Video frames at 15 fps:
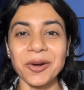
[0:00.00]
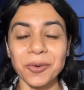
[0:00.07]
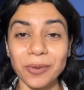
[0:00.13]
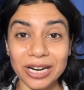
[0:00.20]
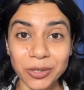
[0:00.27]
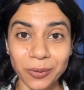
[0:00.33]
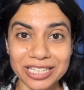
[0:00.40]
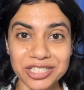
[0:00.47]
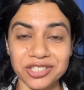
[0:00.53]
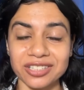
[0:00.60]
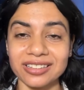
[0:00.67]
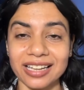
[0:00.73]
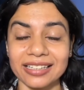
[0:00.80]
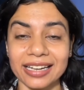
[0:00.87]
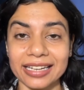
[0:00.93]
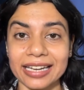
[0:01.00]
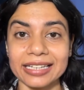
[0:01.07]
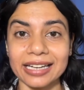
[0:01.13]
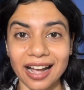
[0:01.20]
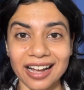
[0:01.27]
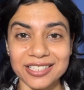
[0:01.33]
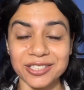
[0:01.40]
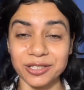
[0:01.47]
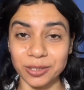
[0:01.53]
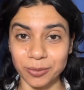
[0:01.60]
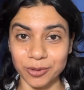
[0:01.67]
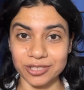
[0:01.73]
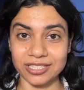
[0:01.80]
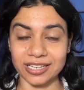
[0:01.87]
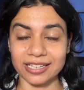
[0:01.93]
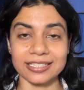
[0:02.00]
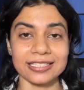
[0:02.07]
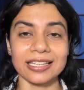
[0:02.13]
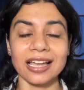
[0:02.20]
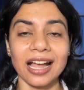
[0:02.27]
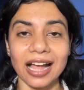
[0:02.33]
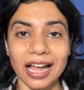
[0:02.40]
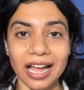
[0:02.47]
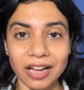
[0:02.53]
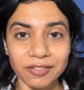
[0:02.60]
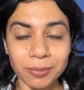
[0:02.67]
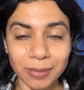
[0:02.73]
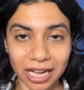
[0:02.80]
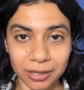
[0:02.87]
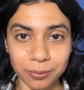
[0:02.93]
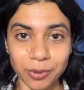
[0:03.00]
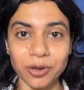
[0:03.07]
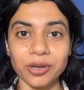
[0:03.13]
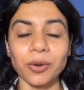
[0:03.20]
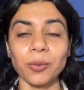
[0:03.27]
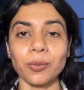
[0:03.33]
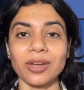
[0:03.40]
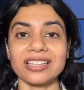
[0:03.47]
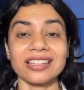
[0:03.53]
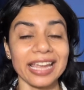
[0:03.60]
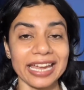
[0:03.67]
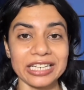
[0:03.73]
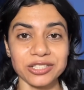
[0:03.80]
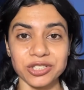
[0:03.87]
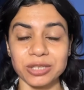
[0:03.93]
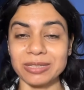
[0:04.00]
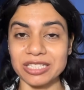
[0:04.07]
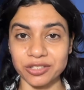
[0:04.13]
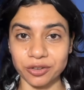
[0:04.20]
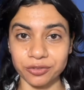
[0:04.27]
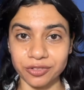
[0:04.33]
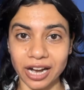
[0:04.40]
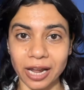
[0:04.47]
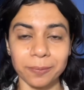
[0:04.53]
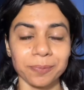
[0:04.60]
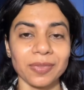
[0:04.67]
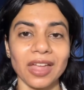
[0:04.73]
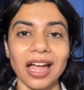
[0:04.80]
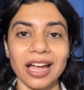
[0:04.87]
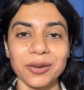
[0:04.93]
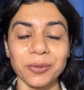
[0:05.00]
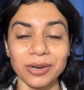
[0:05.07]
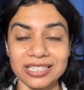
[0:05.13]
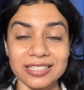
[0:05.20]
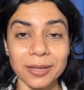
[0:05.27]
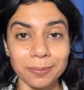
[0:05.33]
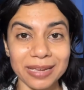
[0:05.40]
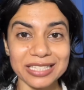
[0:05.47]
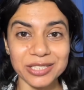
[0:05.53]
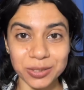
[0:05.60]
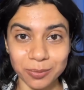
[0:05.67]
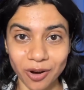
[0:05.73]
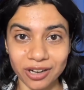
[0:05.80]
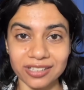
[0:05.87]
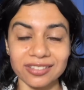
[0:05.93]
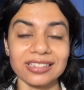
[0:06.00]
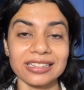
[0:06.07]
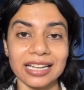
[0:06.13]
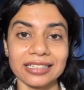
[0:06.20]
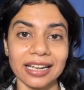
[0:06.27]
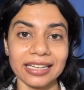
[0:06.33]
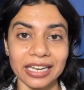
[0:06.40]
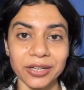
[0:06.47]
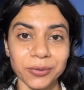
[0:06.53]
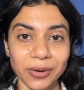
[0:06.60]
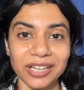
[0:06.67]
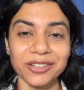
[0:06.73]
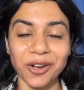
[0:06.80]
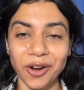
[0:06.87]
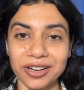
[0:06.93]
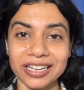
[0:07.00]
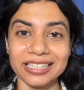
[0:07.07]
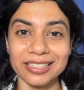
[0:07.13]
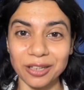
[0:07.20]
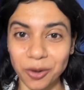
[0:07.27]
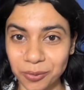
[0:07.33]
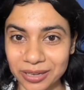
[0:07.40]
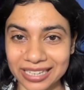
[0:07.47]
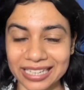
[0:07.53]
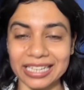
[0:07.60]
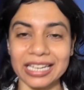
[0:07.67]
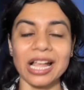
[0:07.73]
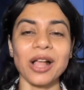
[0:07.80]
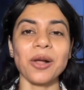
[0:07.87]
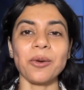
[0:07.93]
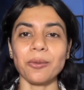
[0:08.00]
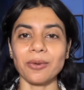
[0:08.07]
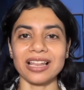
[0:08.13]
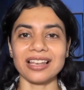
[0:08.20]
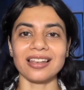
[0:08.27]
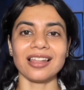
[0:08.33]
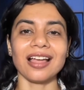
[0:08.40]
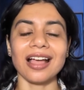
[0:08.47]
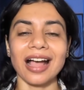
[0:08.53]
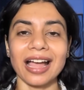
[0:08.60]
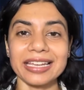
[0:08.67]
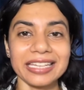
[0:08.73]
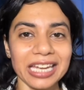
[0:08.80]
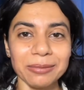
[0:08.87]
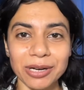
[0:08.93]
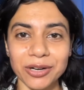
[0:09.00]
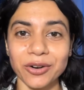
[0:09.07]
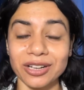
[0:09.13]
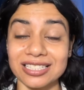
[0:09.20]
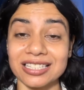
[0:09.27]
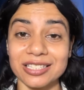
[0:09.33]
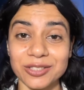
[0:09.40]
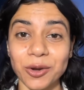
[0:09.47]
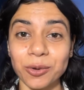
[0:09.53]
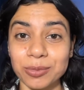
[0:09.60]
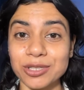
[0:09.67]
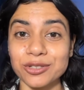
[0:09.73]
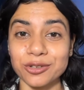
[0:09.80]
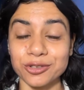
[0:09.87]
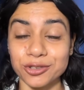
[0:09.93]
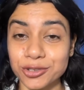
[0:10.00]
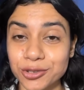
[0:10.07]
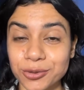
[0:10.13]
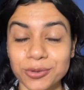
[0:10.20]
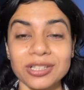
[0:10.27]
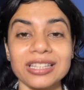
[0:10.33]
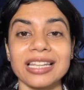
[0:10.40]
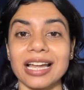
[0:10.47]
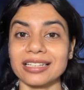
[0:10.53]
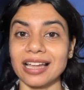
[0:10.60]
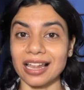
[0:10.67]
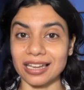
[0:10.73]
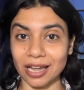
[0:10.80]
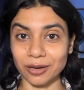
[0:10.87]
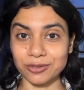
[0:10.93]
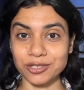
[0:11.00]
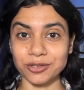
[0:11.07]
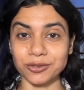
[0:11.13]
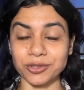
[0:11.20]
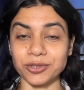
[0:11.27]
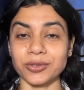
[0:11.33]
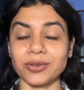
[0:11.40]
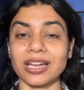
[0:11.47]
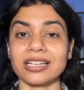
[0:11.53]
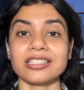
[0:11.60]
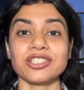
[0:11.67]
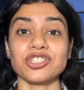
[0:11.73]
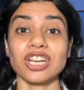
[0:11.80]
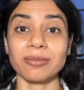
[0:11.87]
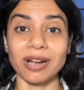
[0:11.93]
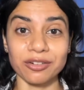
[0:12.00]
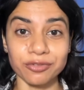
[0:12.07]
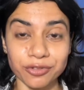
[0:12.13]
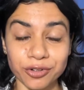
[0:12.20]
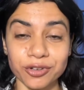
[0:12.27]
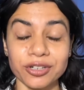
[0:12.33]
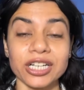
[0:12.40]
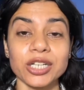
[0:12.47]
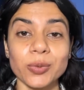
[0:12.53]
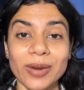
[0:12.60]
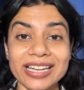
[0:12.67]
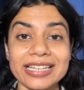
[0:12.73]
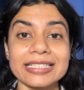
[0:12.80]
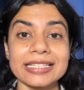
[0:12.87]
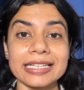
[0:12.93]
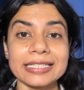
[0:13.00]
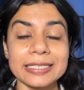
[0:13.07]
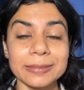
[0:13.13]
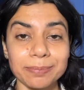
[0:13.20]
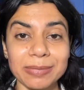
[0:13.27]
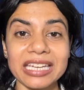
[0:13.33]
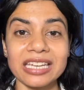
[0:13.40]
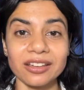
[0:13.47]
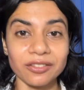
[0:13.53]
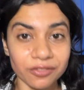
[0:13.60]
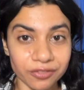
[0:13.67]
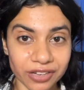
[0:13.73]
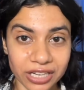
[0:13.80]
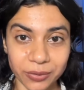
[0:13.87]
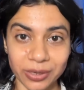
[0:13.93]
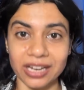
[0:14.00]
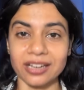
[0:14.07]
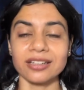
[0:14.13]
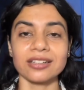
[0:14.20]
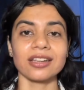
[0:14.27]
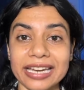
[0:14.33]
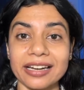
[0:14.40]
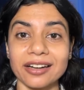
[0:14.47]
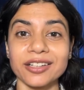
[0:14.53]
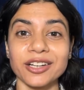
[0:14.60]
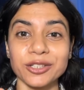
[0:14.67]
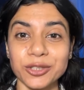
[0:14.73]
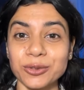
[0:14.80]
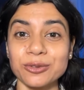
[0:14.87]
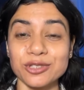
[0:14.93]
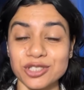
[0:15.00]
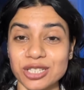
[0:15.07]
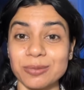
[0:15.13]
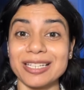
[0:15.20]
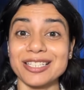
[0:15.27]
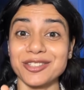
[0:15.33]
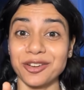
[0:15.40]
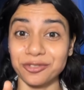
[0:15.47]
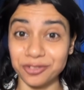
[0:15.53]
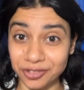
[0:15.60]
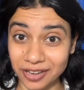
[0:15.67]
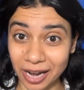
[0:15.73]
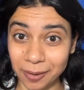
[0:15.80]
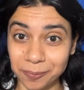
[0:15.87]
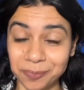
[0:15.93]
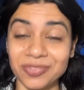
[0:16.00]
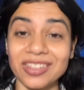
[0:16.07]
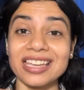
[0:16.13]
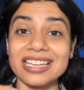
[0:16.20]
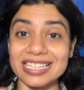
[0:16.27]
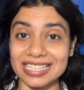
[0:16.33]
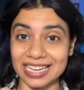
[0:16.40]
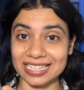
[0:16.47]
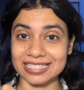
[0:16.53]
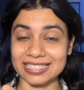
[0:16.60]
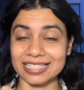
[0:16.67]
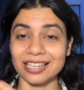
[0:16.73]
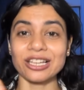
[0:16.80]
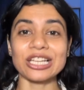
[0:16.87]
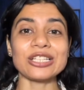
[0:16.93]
One question that I get asked the most is I have a MacBook with 8 GBs of RAM, and what is the best model that I can run on it locally? Well, I came across this open source tool that allows you to run Gemma 4 26B variant in under 2 GBs of RAM. Yes.